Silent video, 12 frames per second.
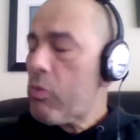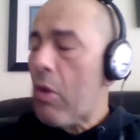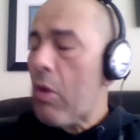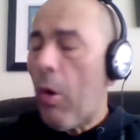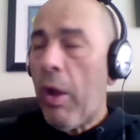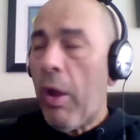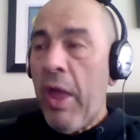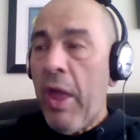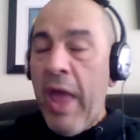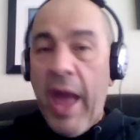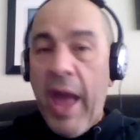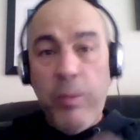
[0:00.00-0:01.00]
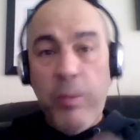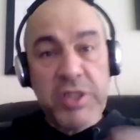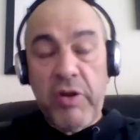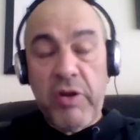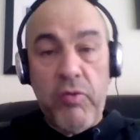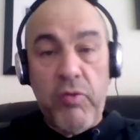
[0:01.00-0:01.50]
and we
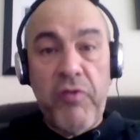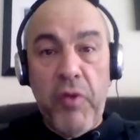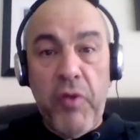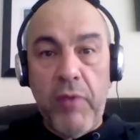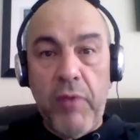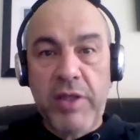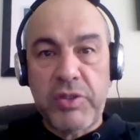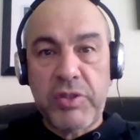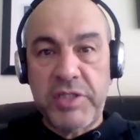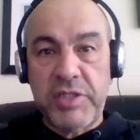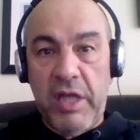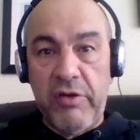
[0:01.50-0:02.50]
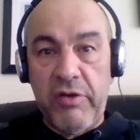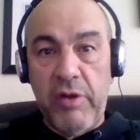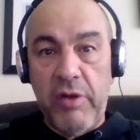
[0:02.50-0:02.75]
started reviewing restaurants in London.